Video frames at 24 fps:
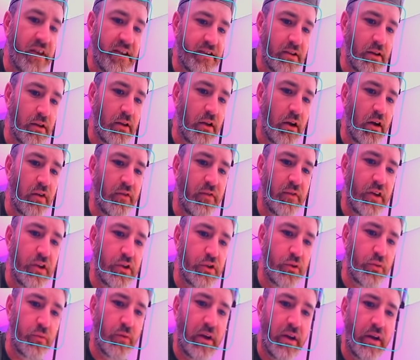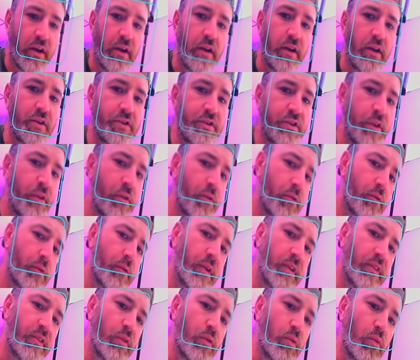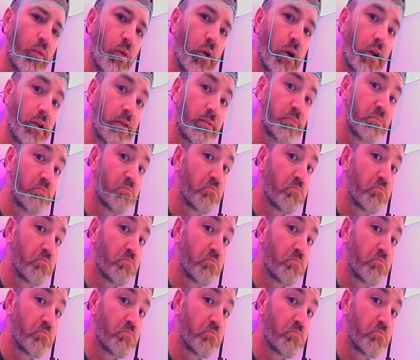unlock, facial recognition, three, two, one.